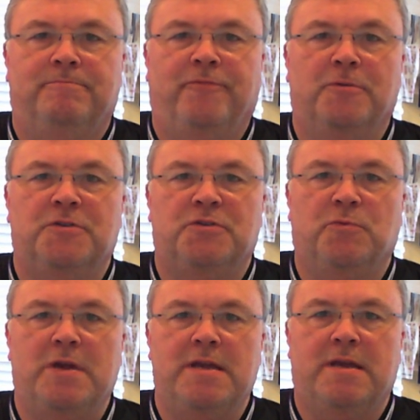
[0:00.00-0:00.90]
first
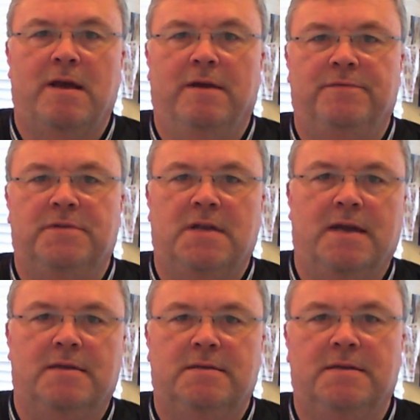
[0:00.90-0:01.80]
week of
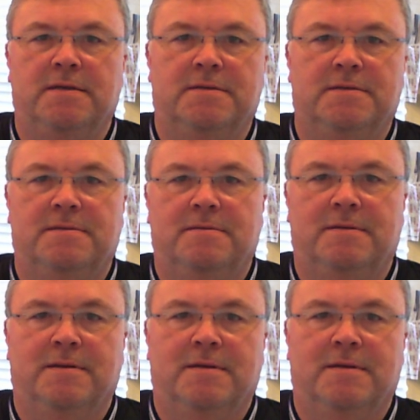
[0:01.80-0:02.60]
tax season.